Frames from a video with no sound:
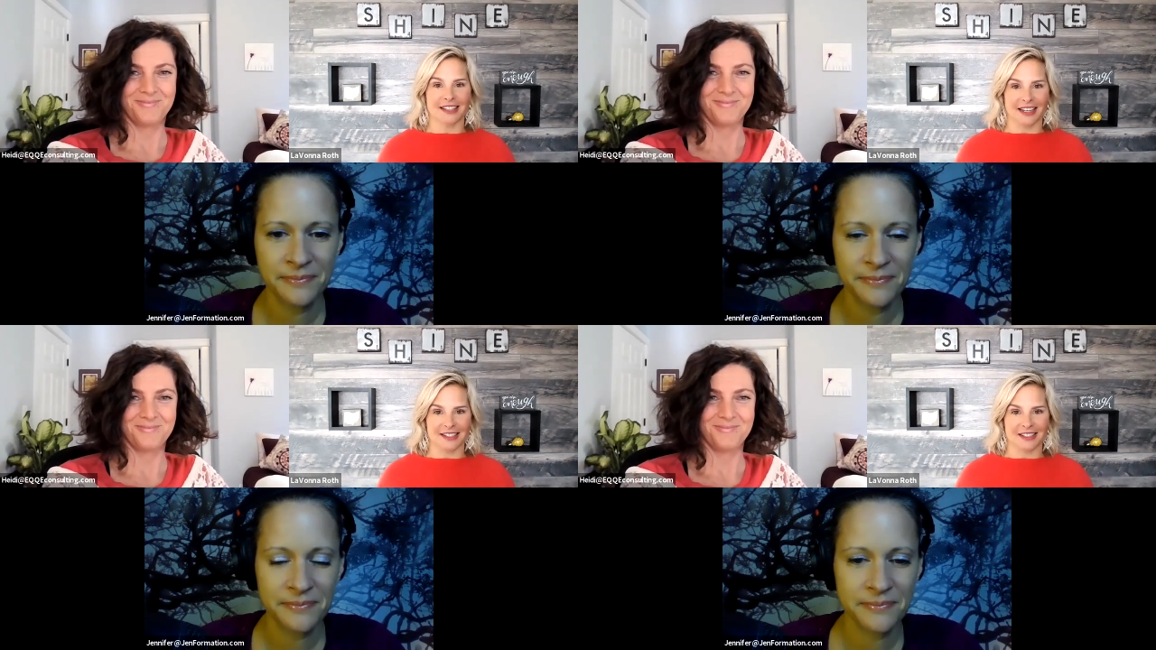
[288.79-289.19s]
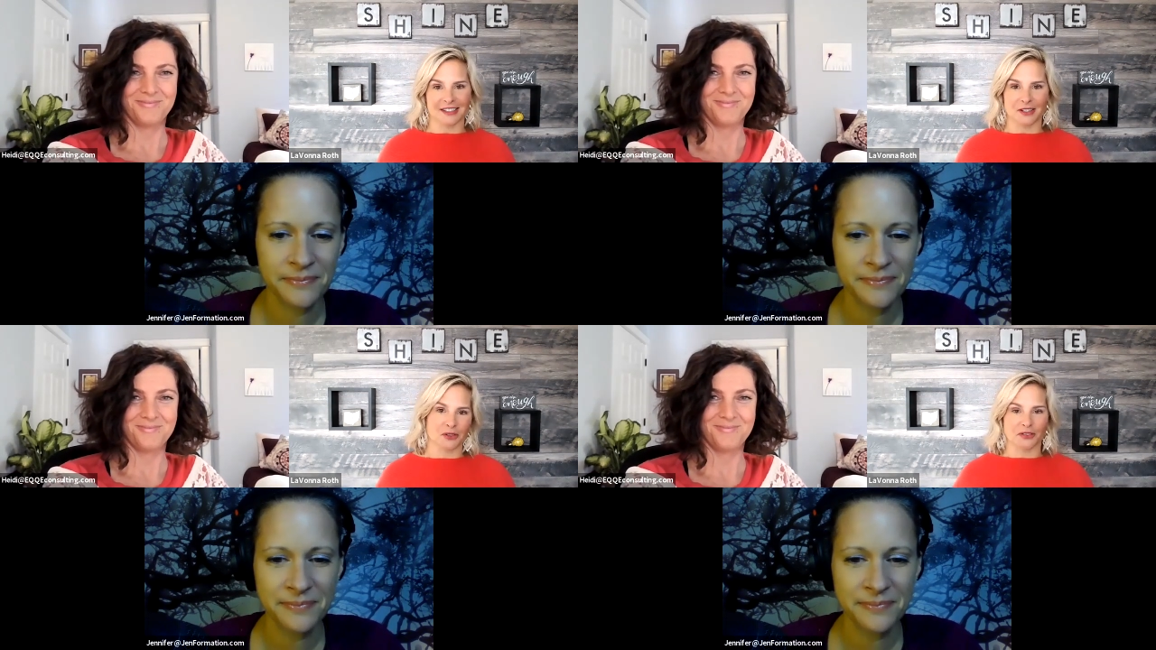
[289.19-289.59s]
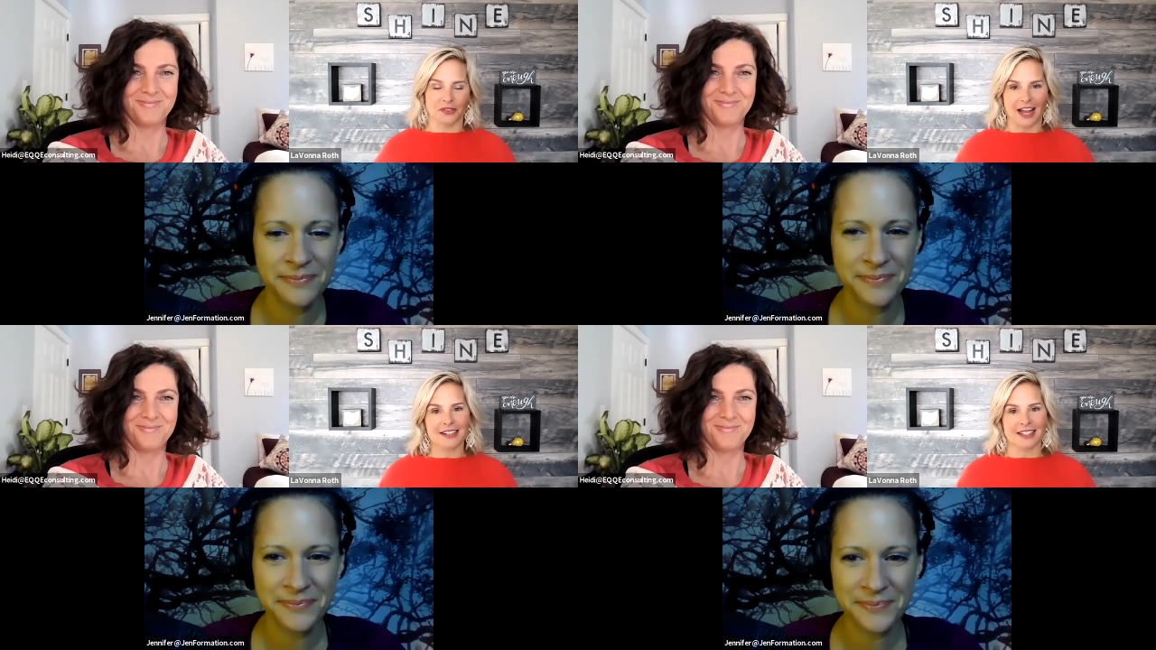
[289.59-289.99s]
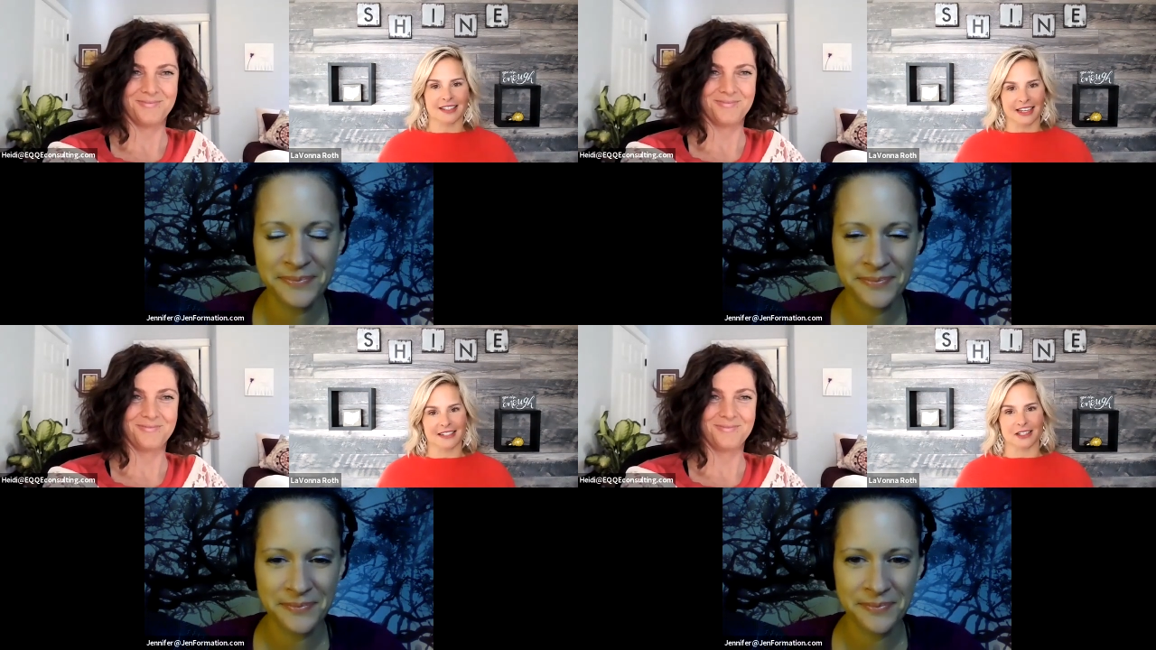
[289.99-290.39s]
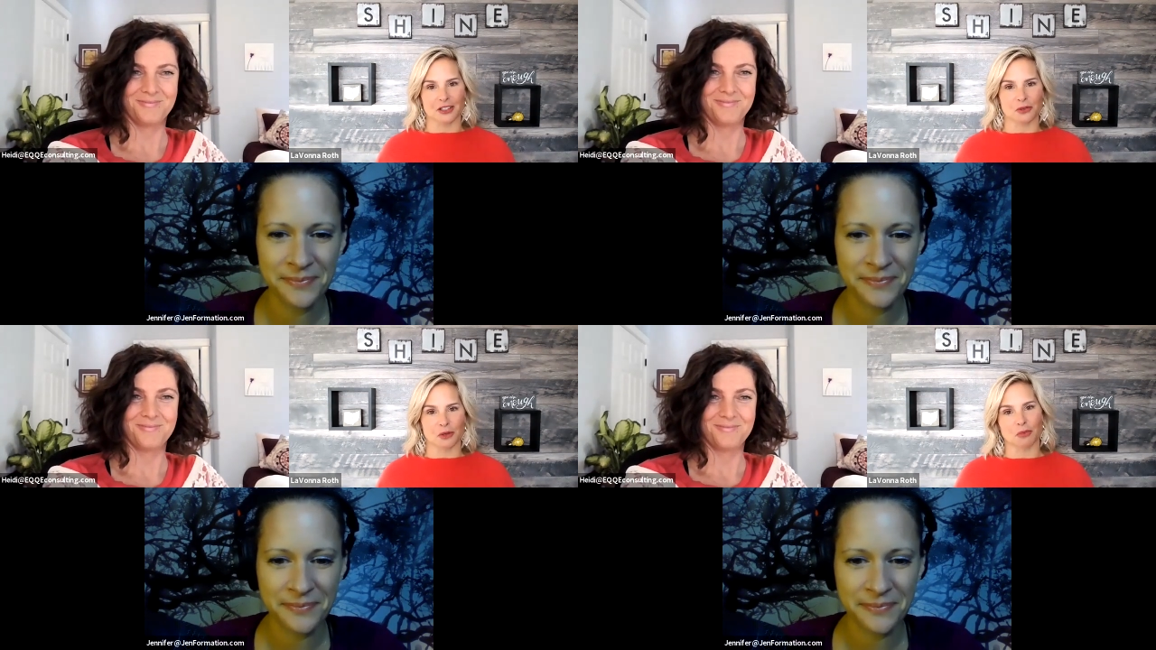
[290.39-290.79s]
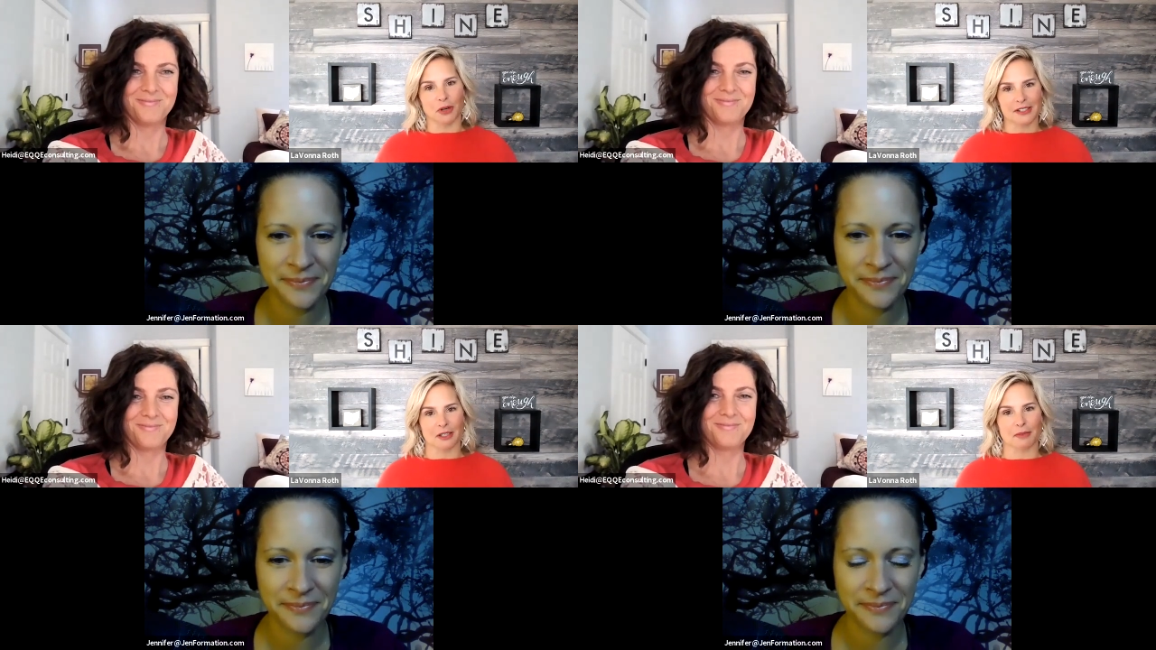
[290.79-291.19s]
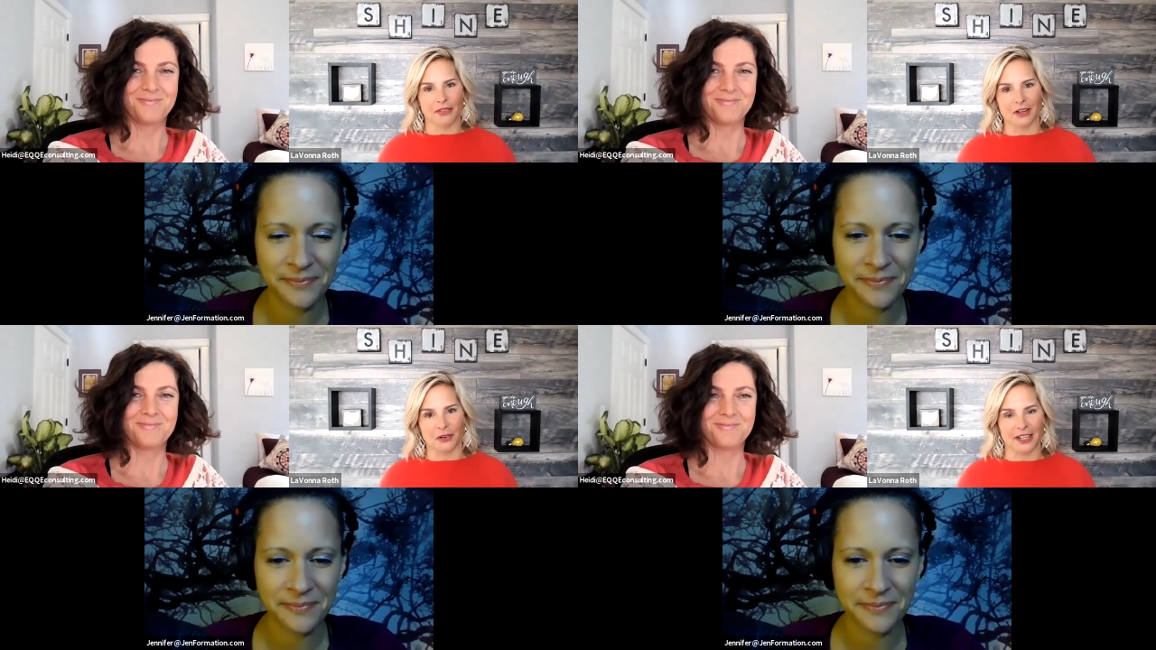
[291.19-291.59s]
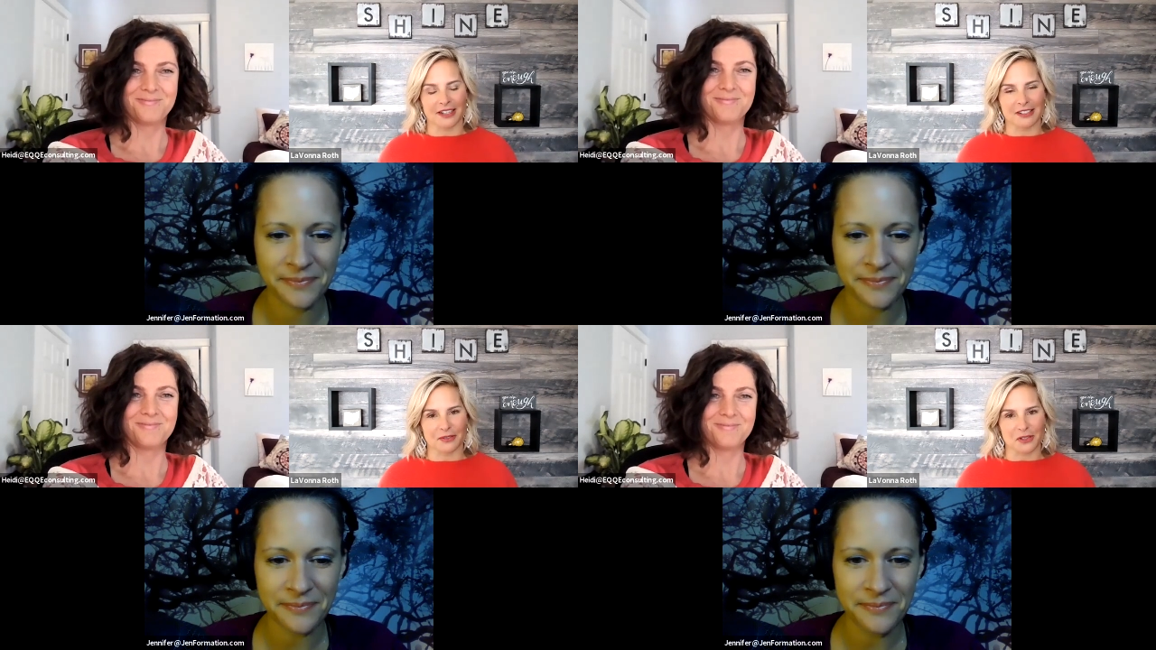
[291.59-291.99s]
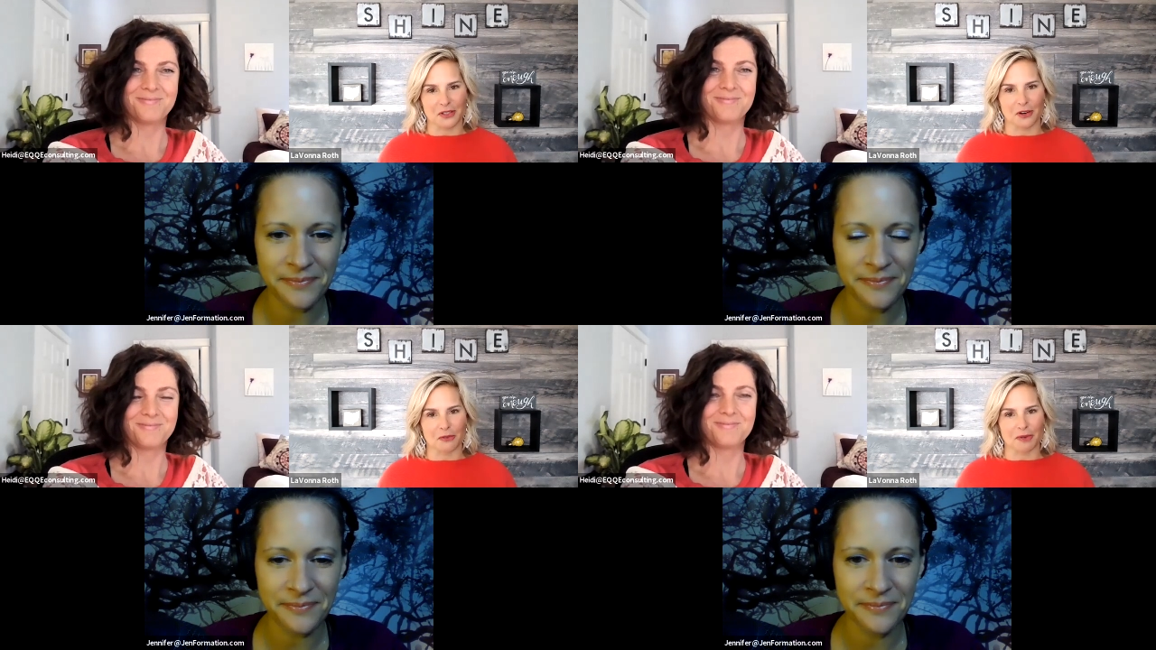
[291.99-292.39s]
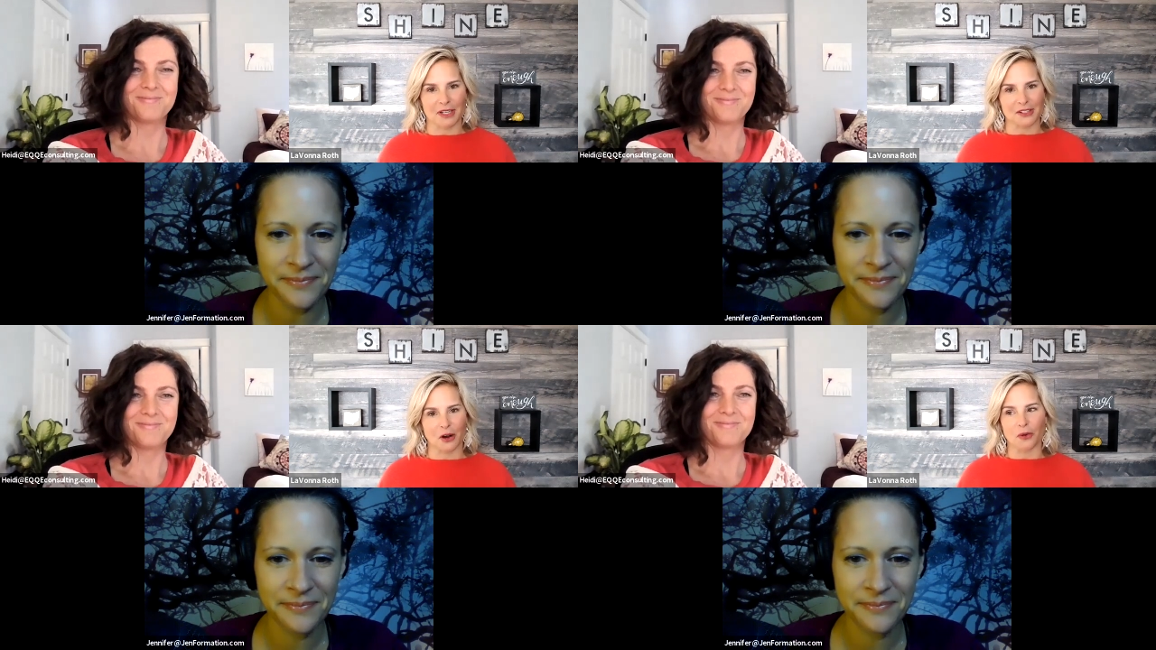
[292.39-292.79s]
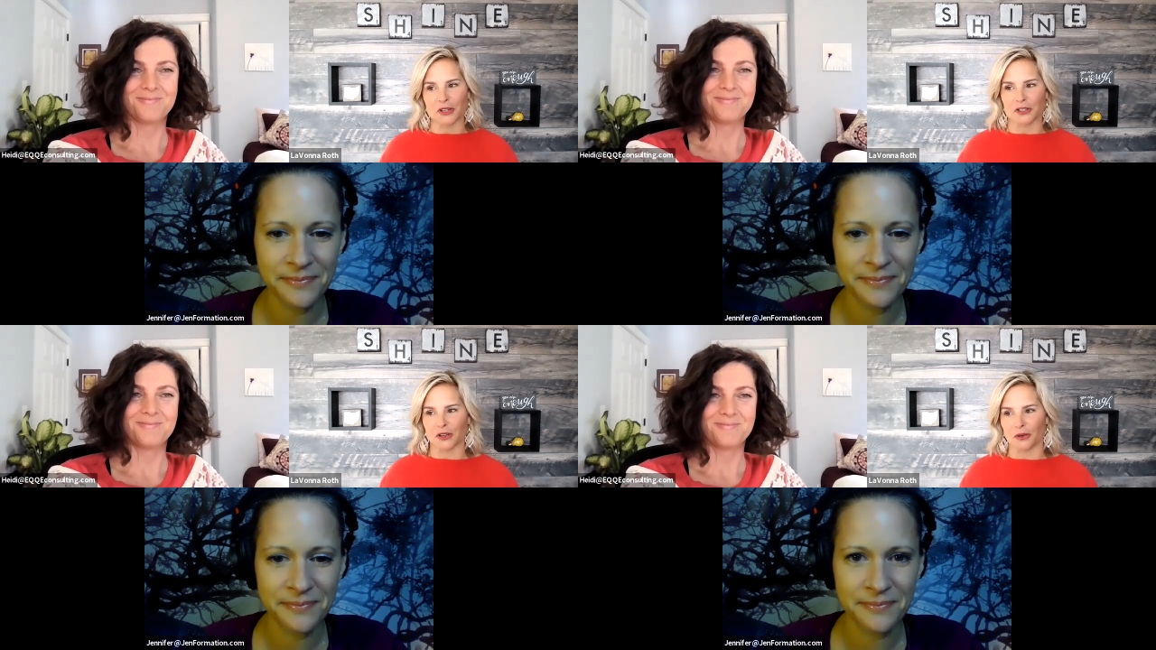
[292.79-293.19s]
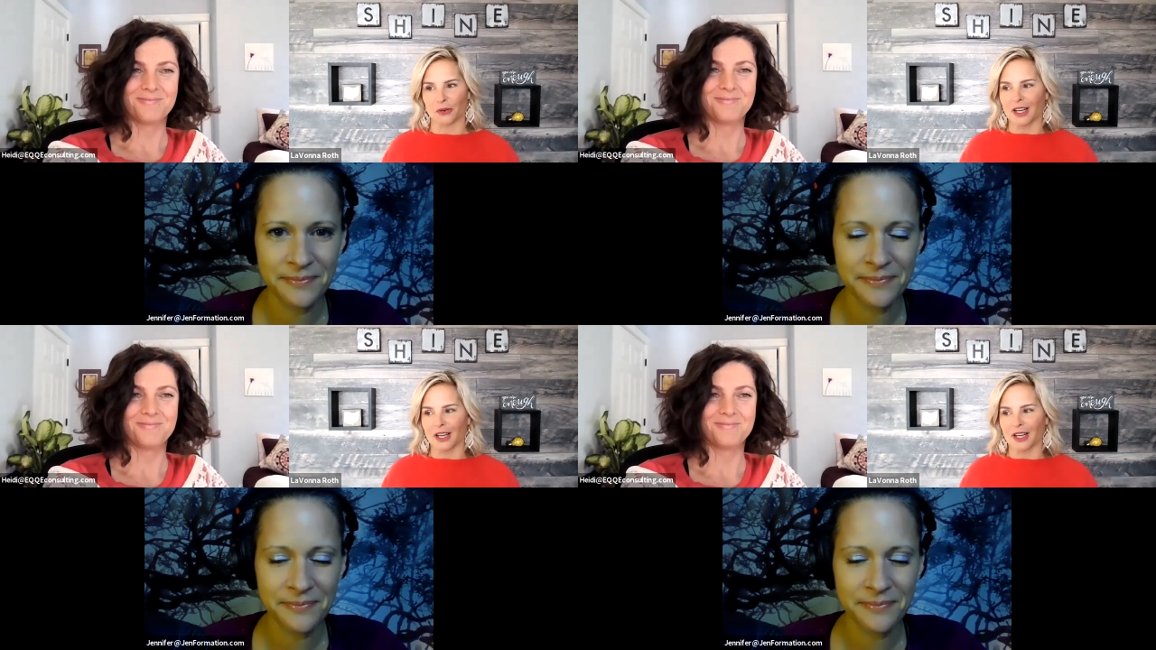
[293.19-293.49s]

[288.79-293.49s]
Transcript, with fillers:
Speaker 1: That's, those are facts and things that you embrace about that greatness of yourself. But it's always, you know,